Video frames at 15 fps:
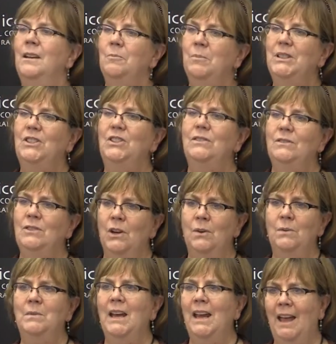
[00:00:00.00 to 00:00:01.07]
But you
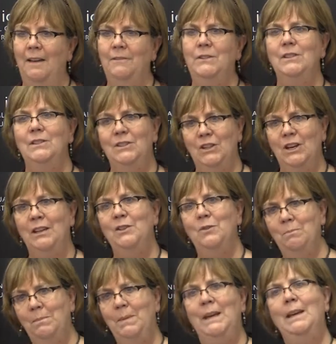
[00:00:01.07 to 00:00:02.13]
don't have to
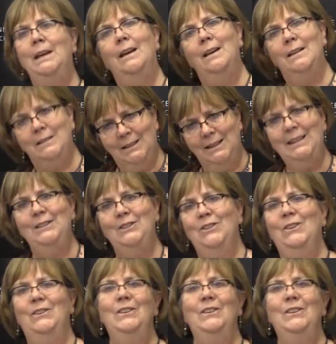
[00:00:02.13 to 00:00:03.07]
just be a teacher.